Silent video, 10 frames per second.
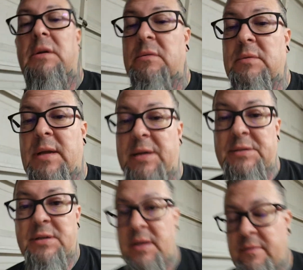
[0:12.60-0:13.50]

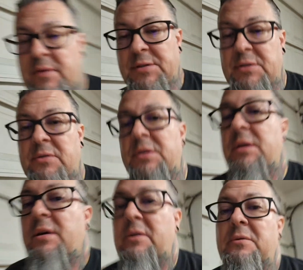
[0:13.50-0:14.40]
relaxing, having a stogie
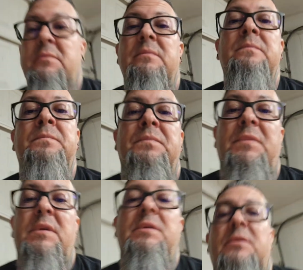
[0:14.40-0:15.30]
out
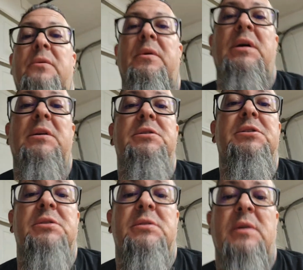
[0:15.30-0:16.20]
in the garage,